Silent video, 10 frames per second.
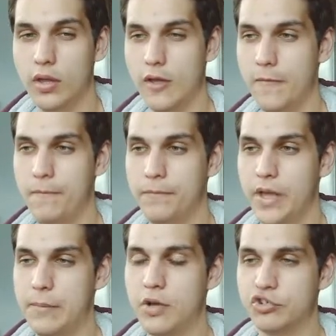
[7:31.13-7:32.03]

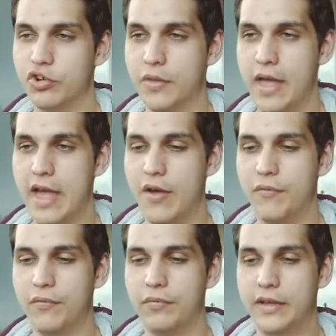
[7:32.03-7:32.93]
I'd much rather
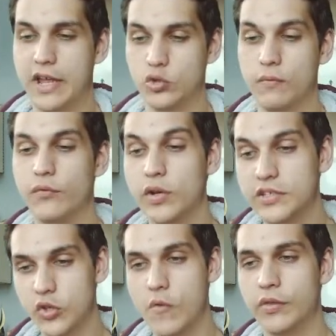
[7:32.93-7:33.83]
have an actual
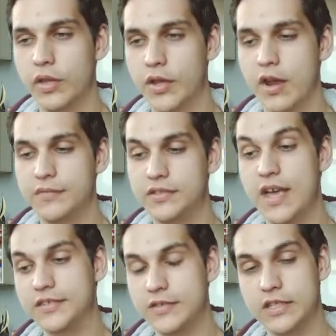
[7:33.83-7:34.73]
voiceover that kind of
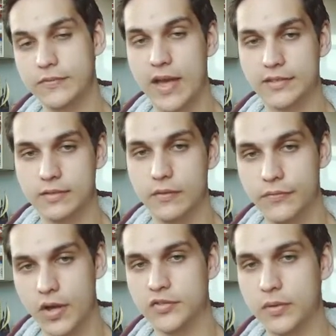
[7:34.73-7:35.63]
says these facts in the
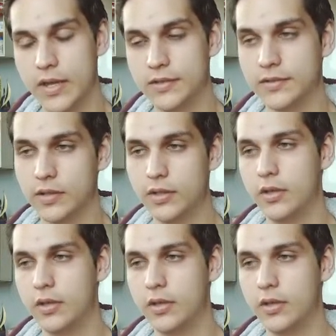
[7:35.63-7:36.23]
first place.